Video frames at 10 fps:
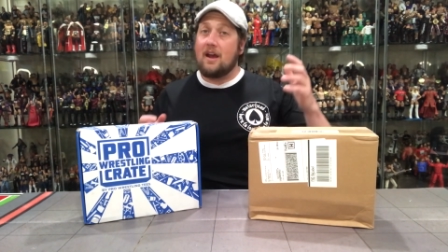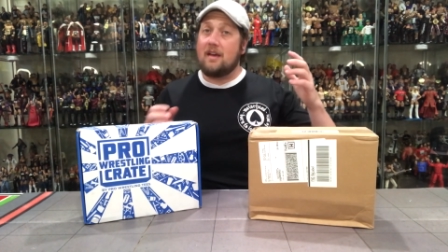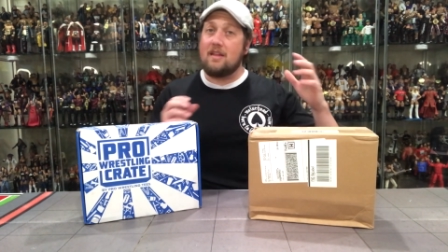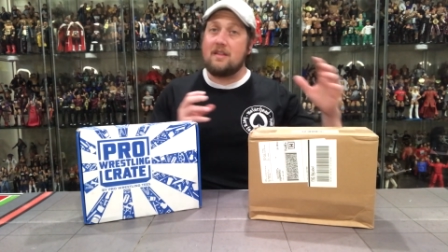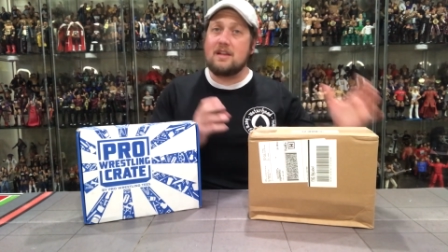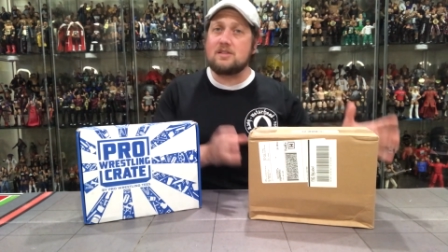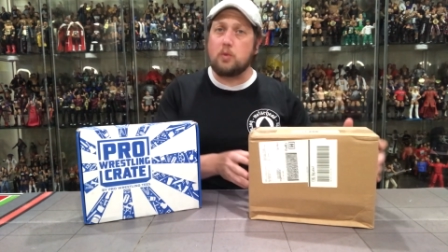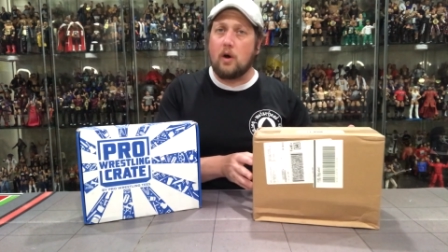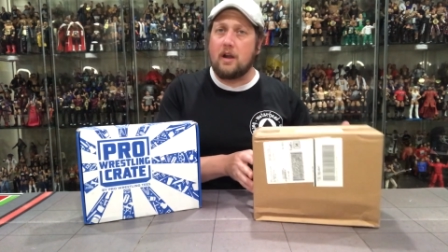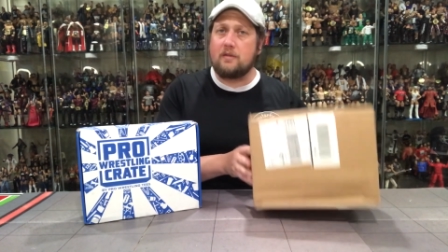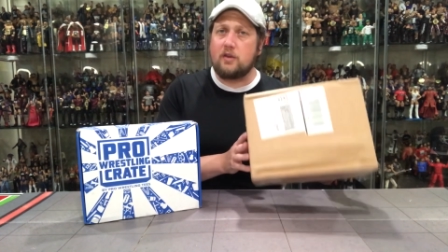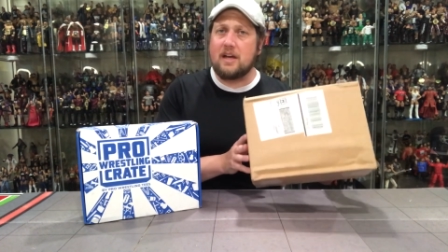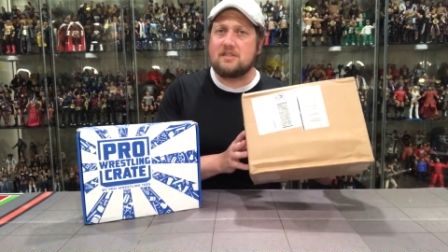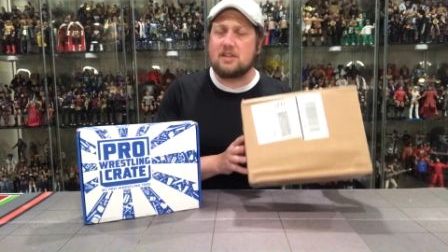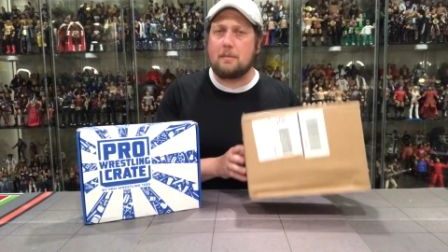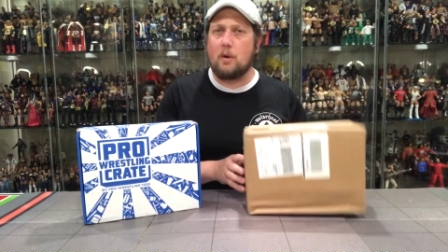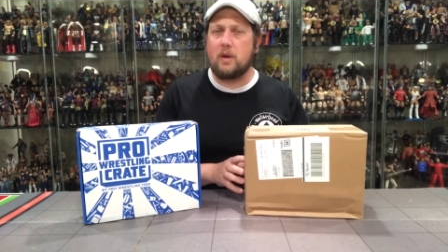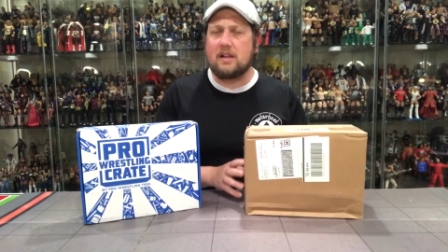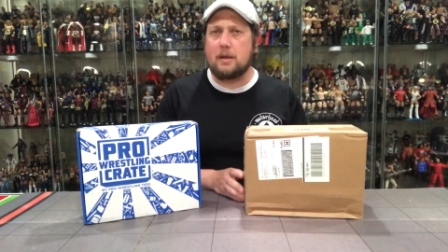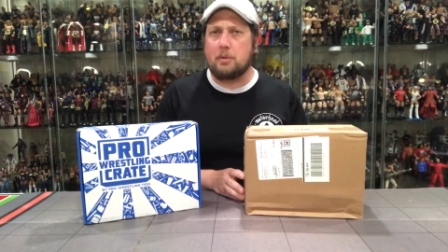And then this one, if you guys saw my
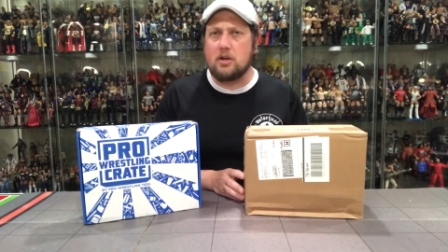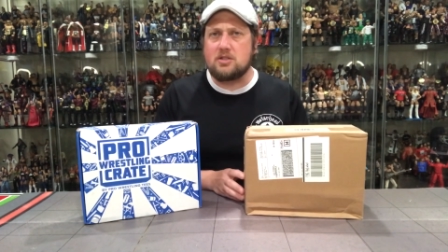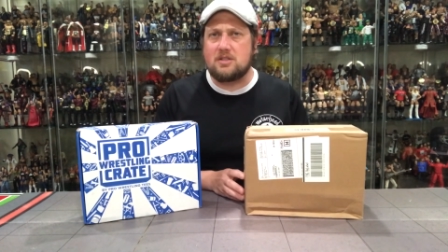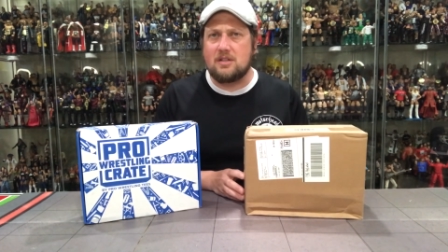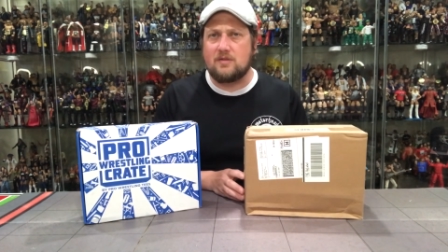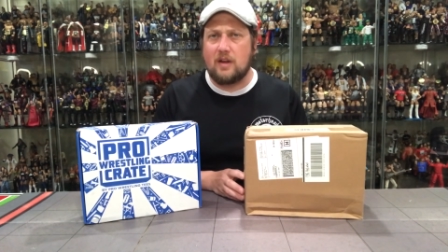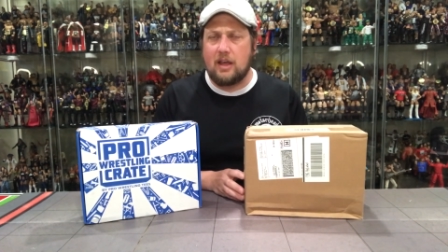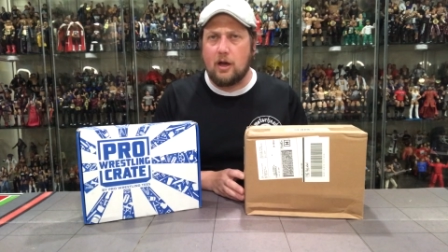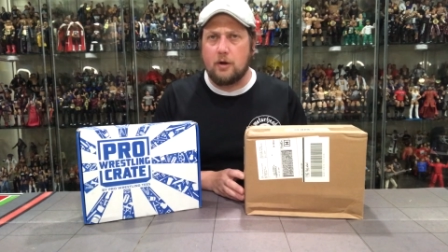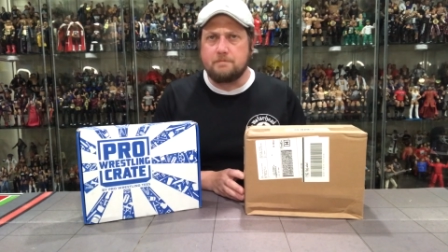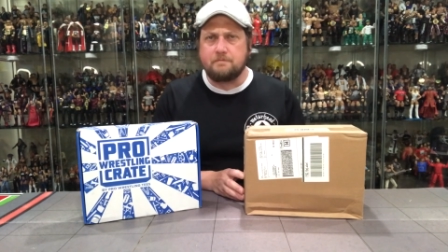weekly purchases video